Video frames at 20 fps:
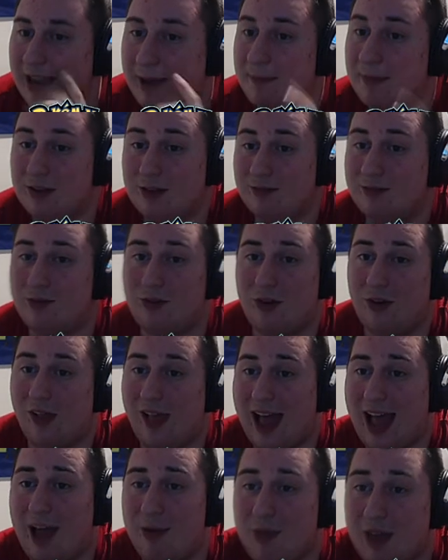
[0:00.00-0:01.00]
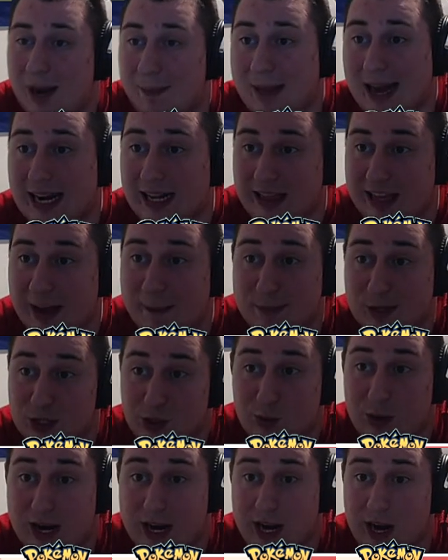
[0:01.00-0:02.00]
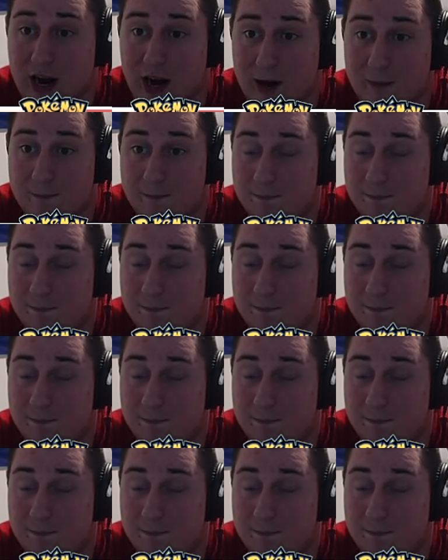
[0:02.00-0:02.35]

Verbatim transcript: I'm glad that I'm ending the episode right here.